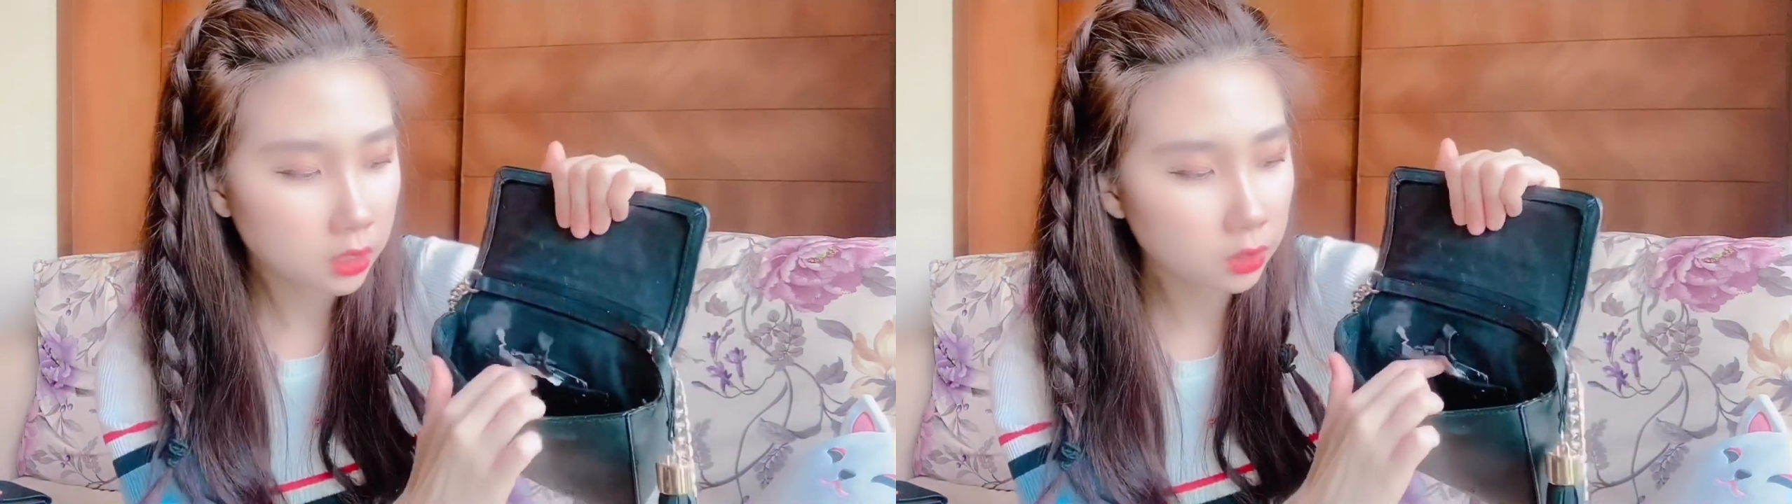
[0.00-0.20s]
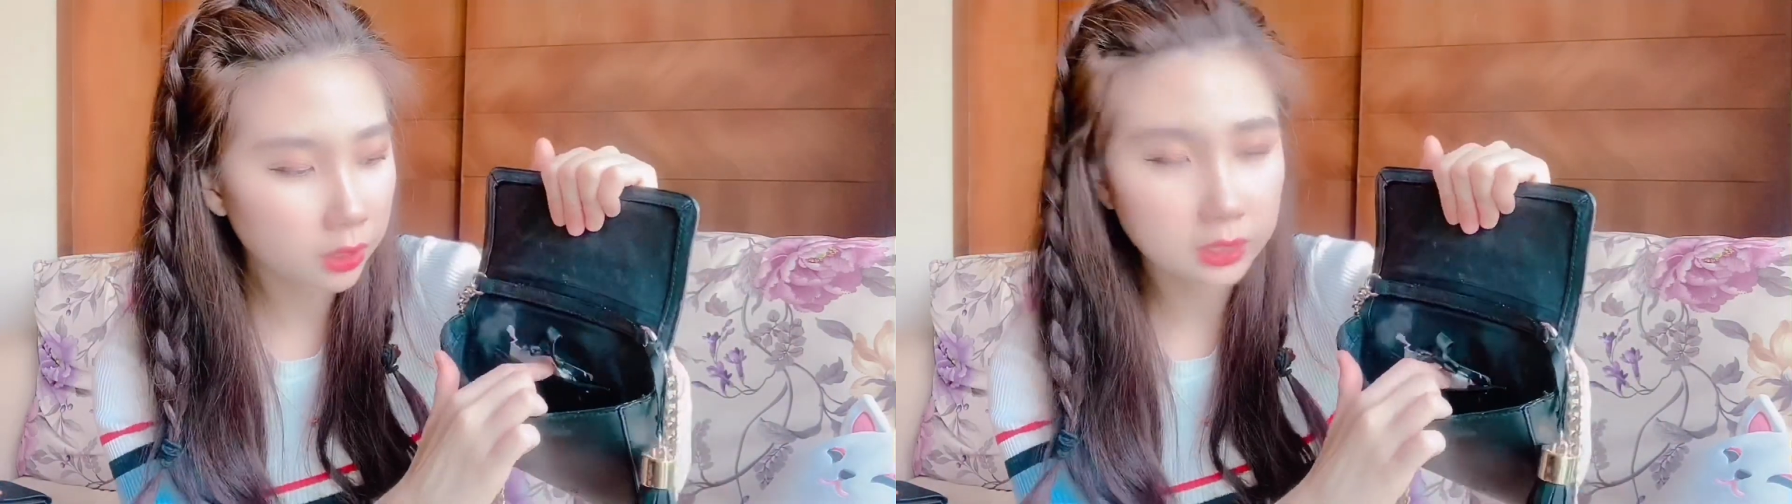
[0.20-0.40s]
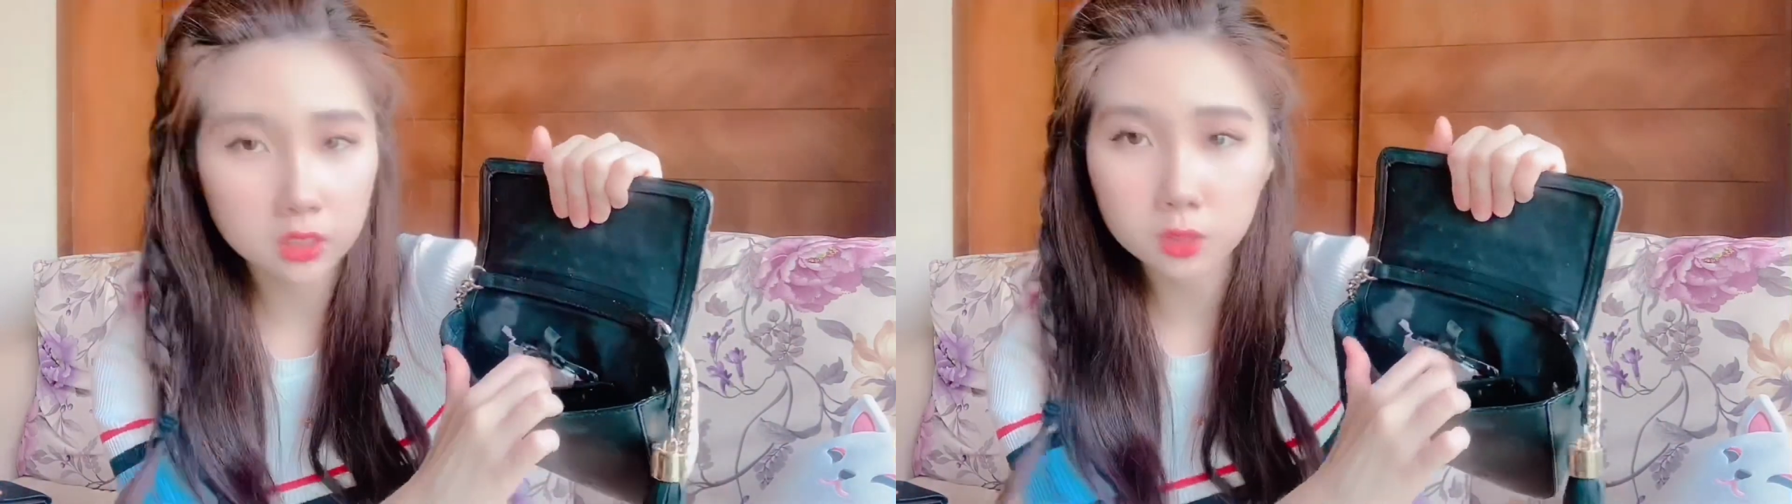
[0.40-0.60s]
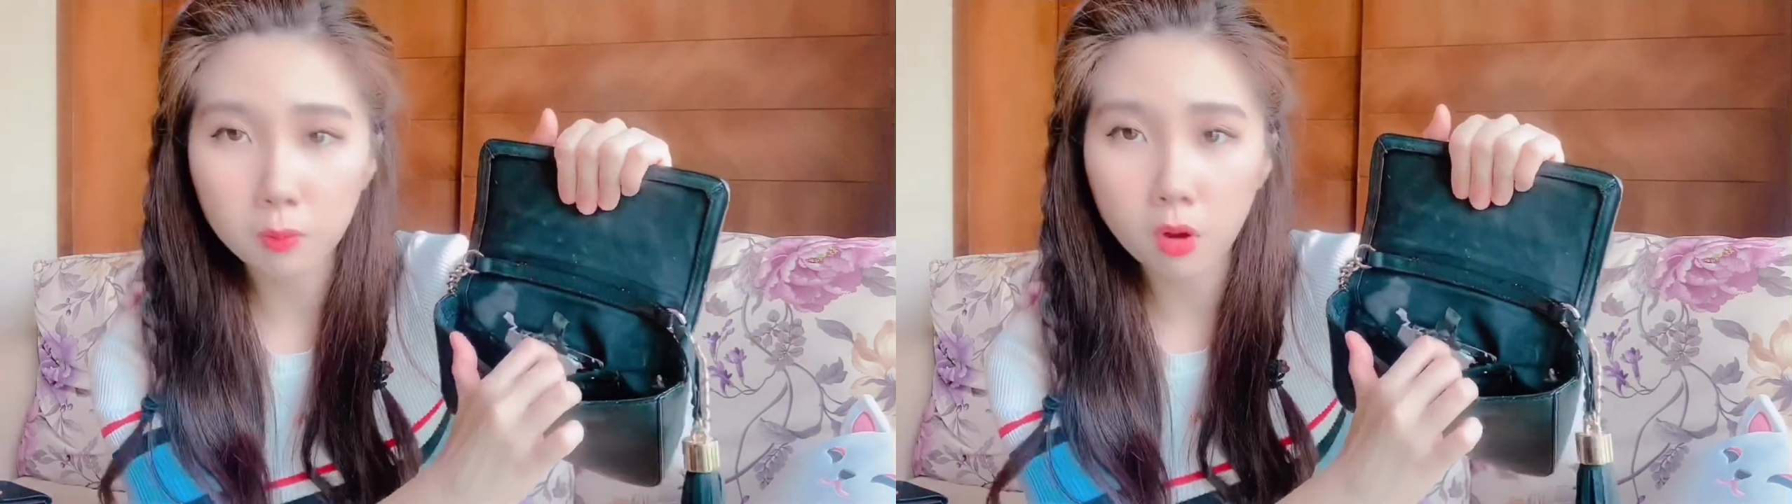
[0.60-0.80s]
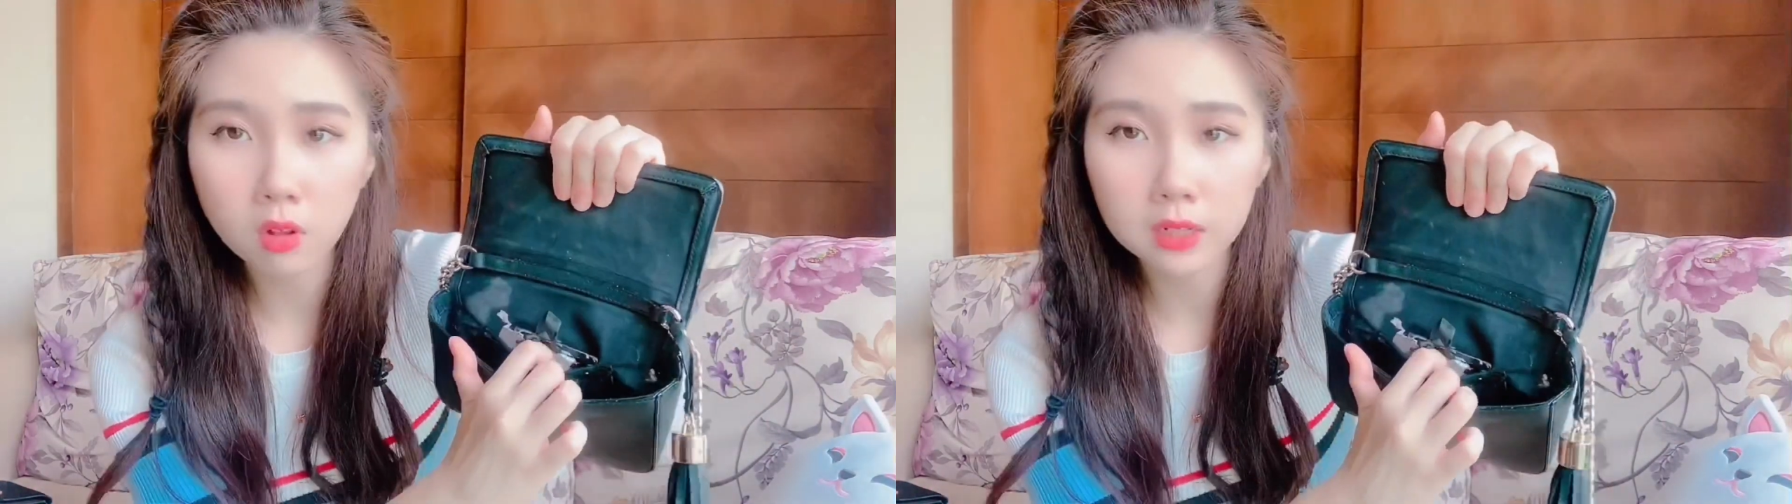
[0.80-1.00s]
so there's a
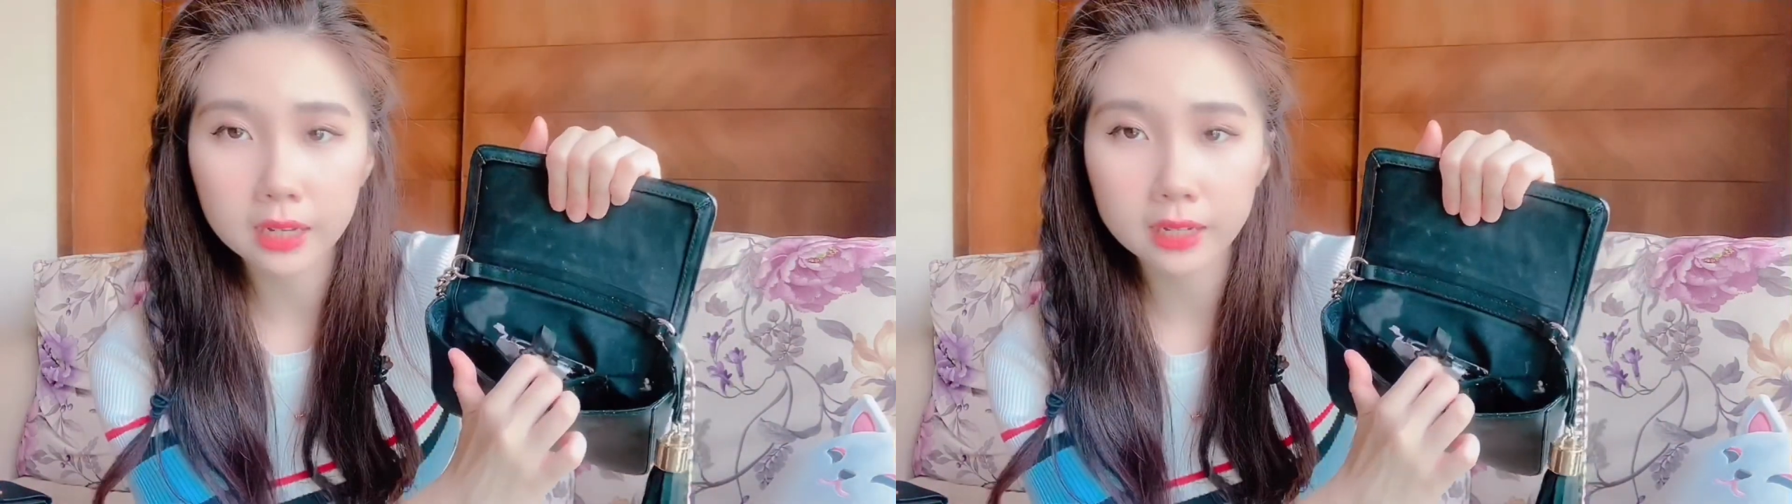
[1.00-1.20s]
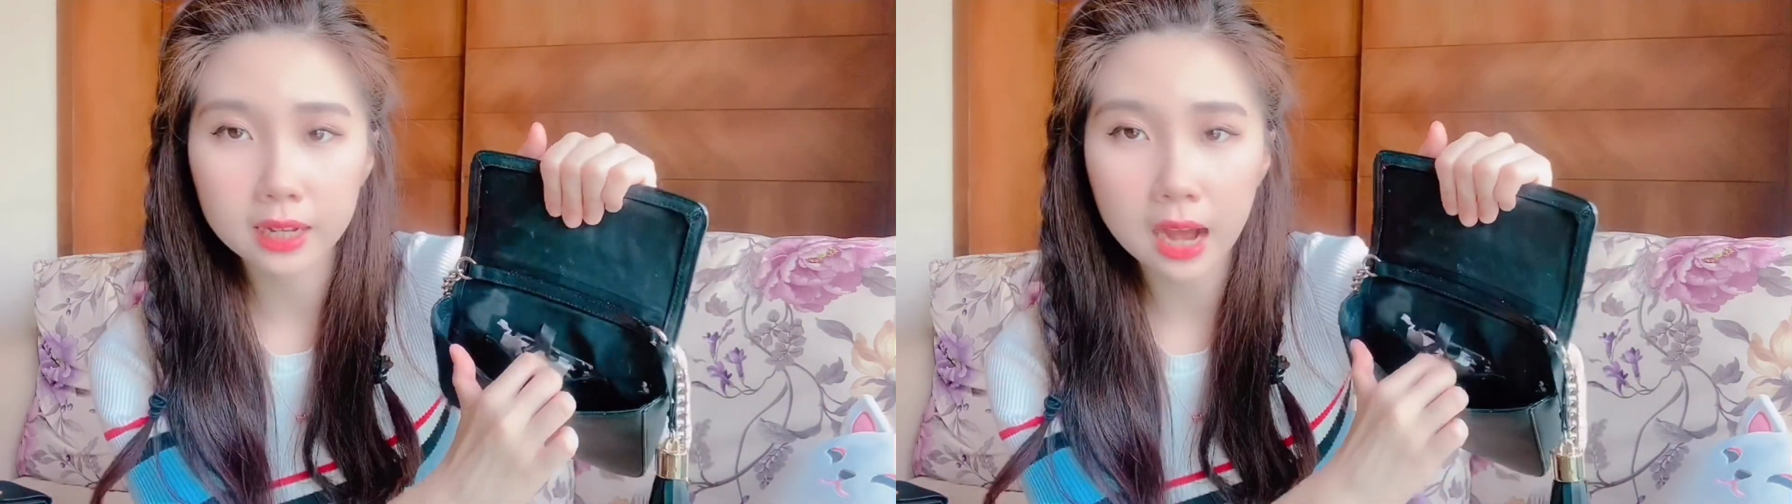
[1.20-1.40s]
small like